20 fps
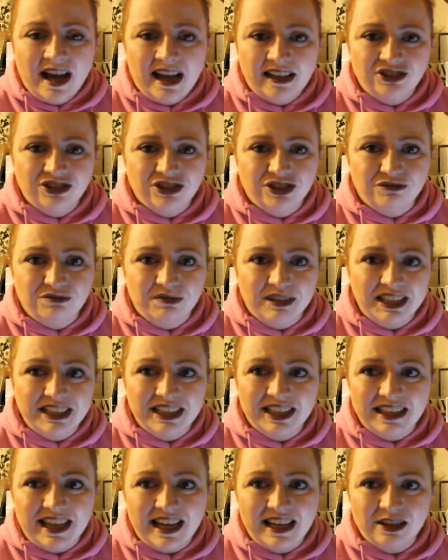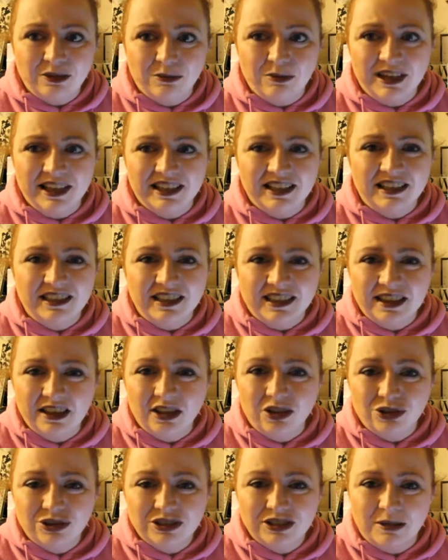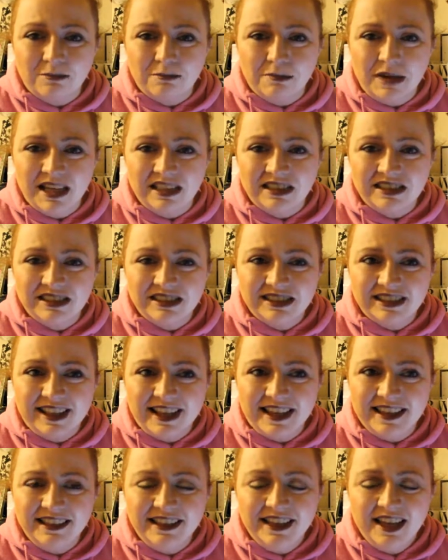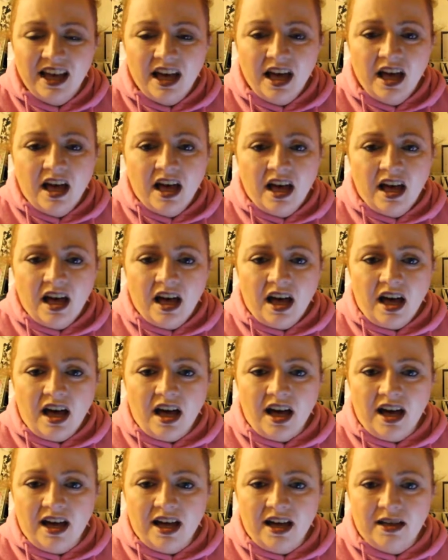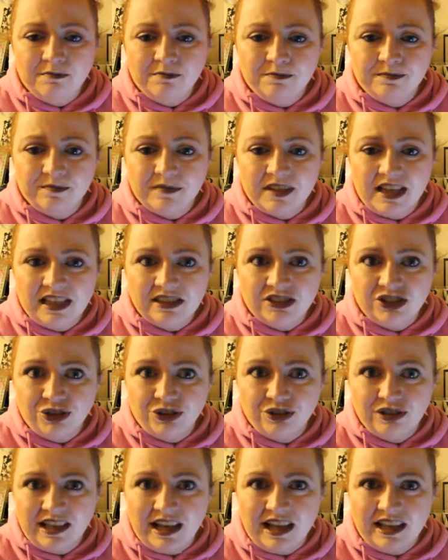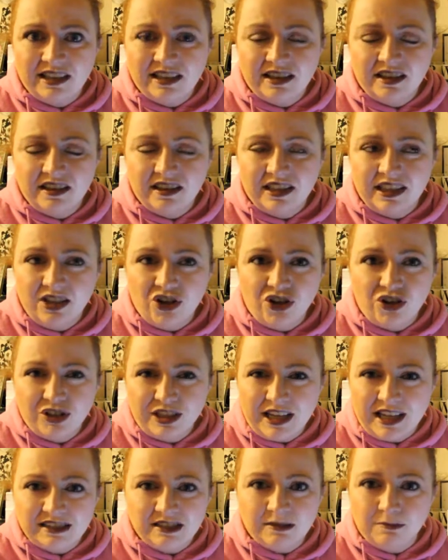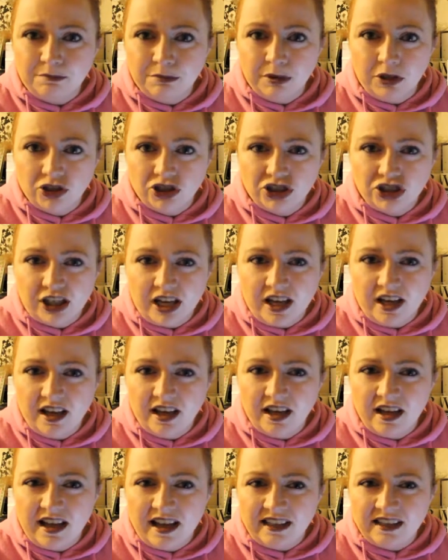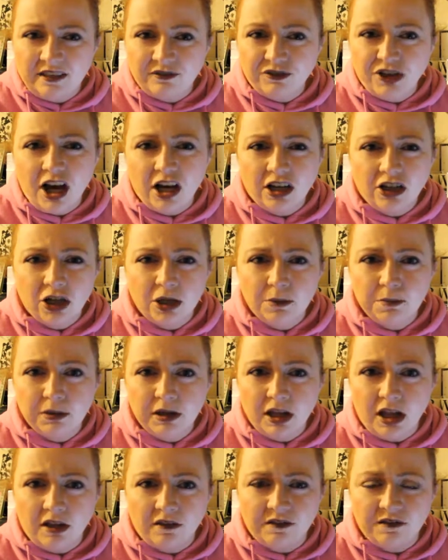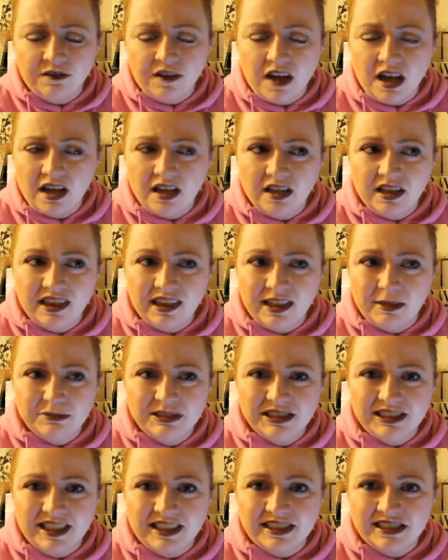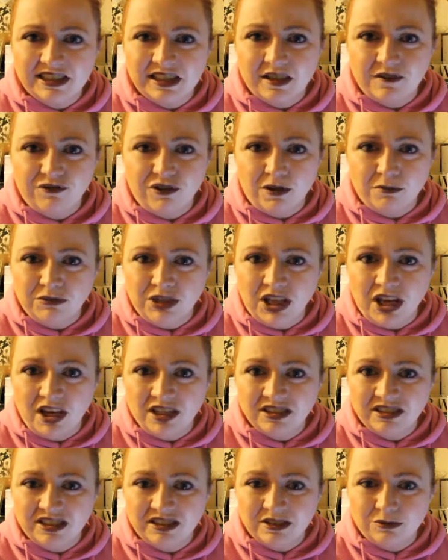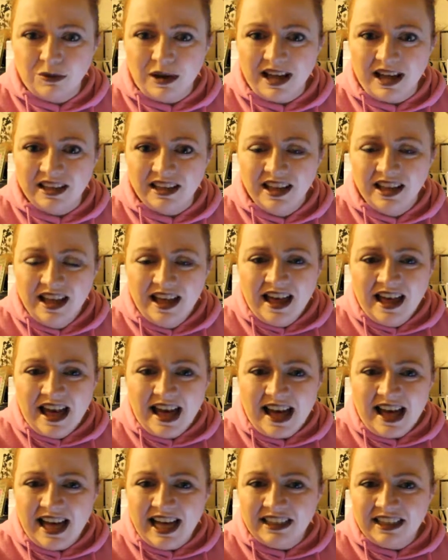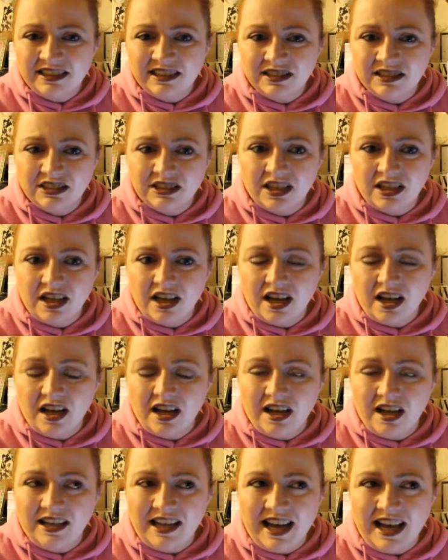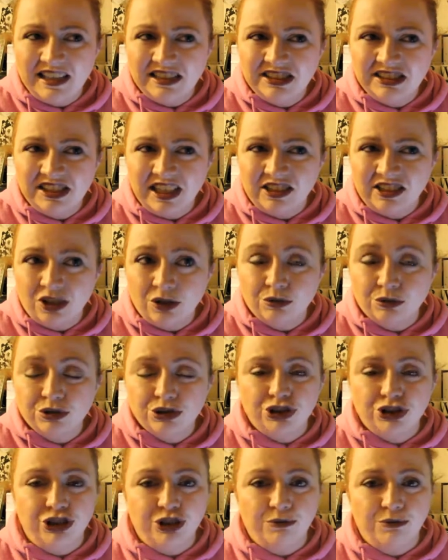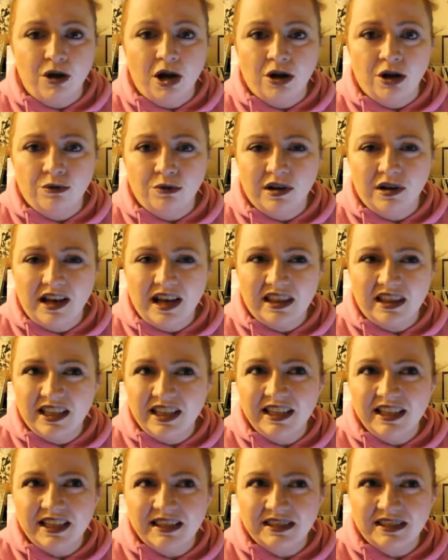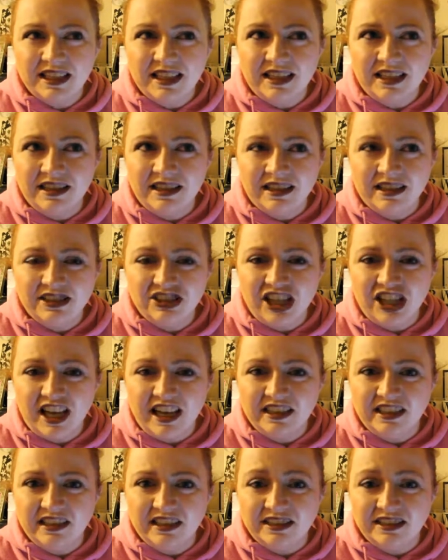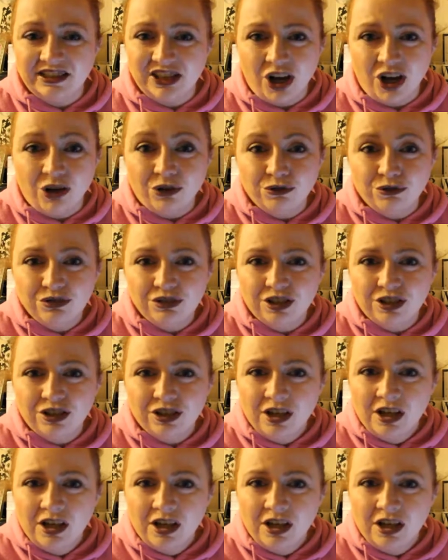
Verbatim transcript: I just really like the way that it looks on my skin um, I do like the orgasm blusher and I've got a couple of lipsticks from NARS as well and an eyeshadow duo. I think it's in the shade Isolde,